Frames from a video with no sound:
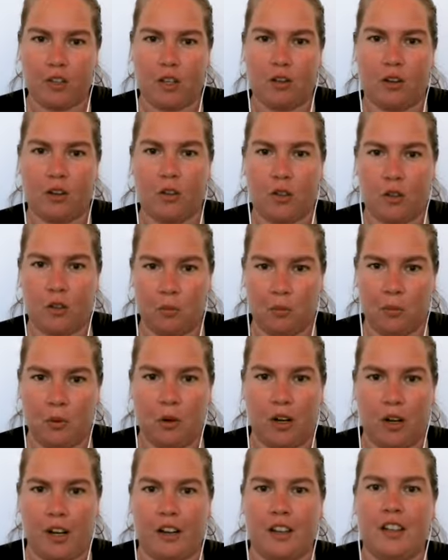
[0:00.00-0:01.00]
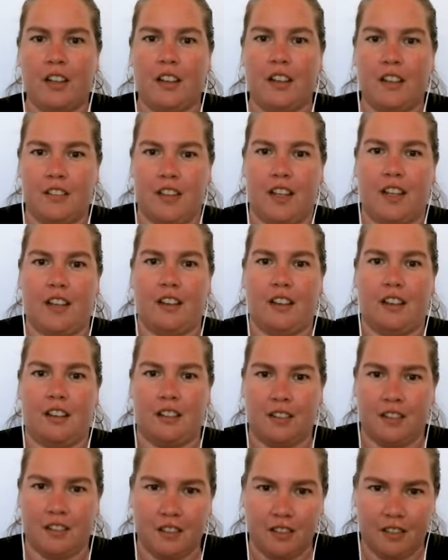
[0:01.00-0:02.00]
can hurt them more than
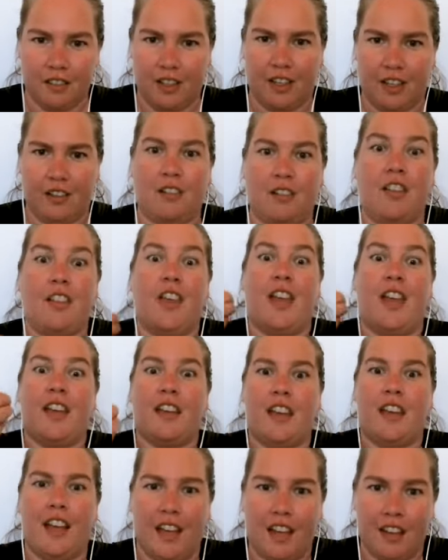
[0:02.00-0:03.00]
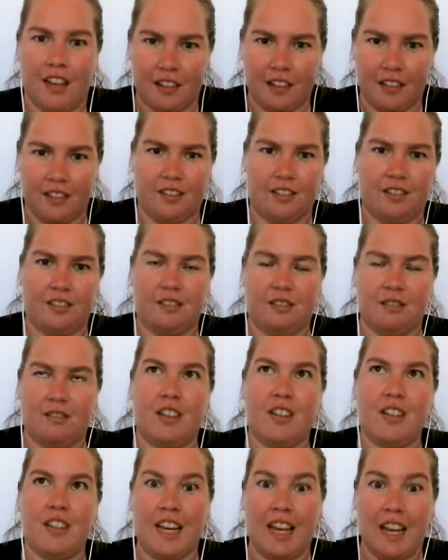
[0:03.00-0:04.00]
they can
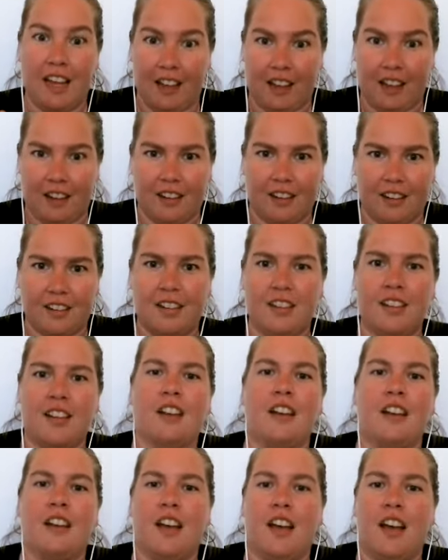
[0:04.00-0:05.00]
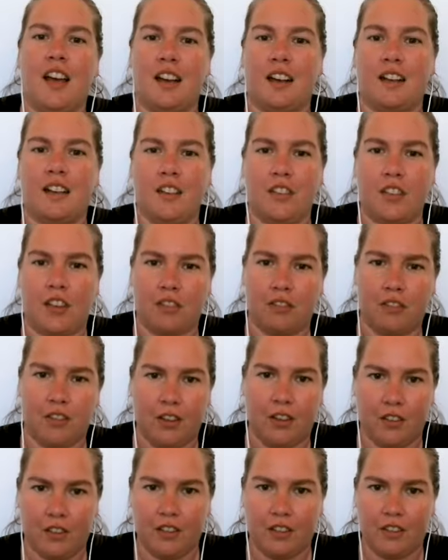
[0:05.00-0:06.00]
stand. And so they
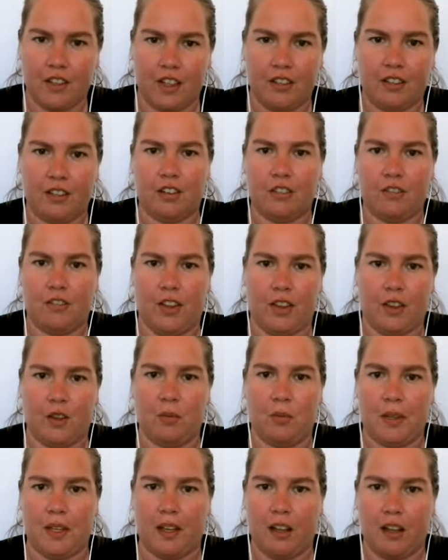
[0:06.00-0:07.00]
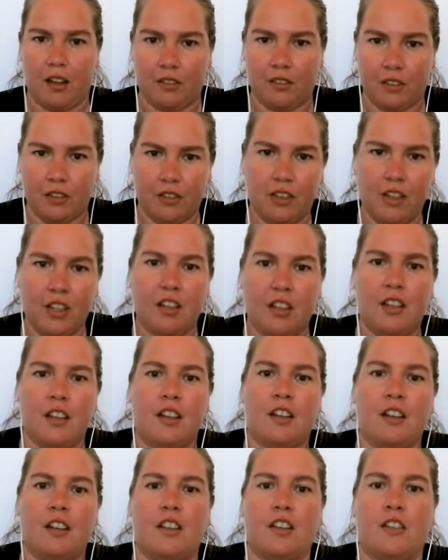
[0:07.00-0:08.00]
feel this need to defend themselves
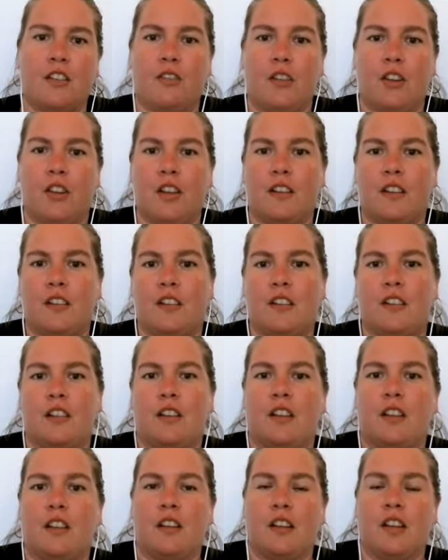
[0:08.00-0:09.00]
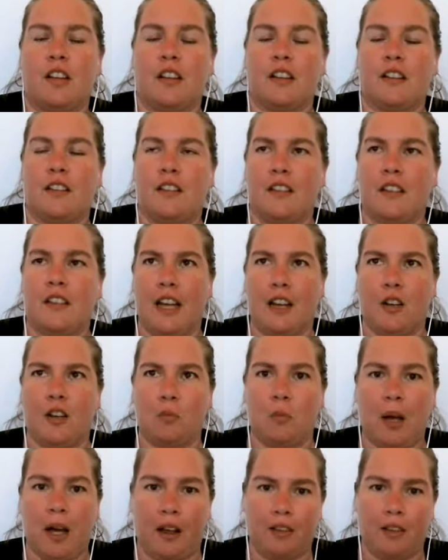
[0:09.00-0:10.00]
to the fullest extent
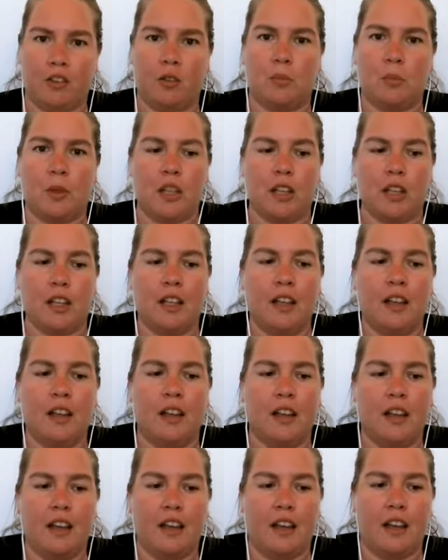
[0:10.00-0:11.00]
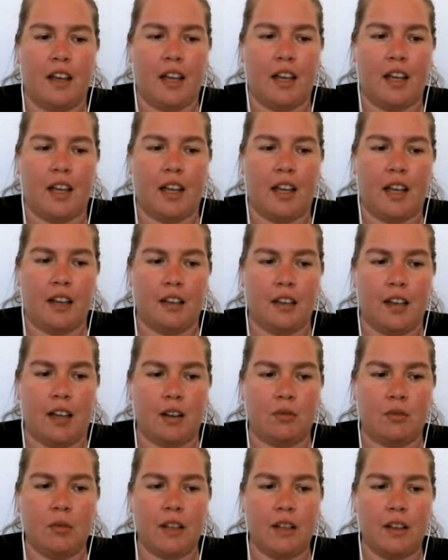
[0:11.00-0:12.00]
possible. And I
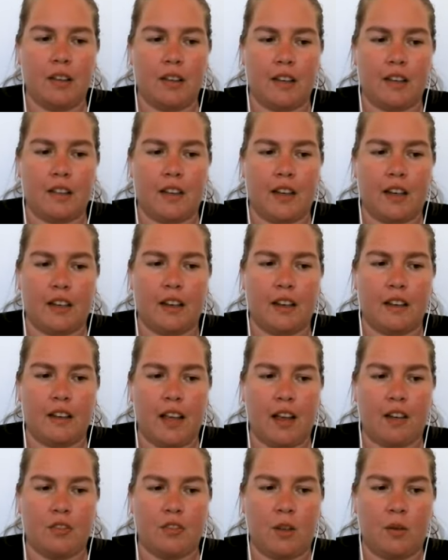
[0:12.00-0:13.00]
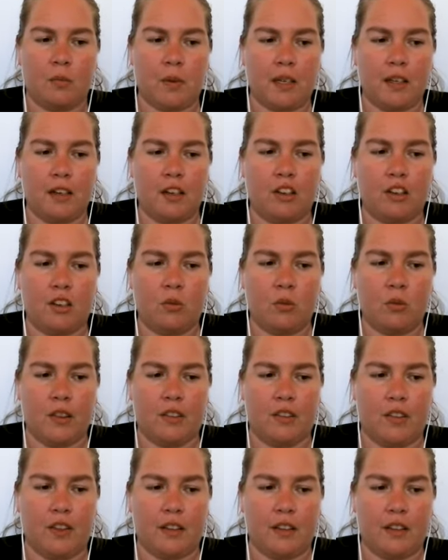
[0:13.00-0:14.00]
really think that does have something to do
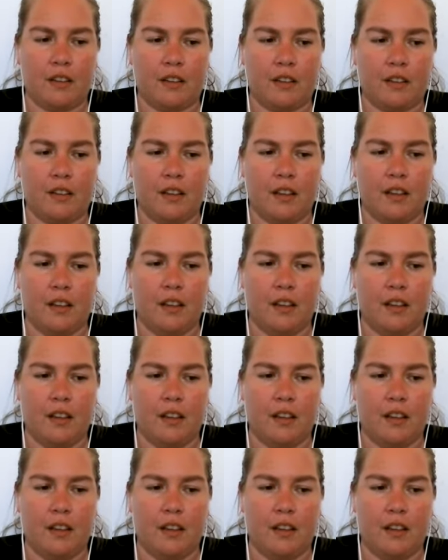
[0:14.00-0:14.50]
with this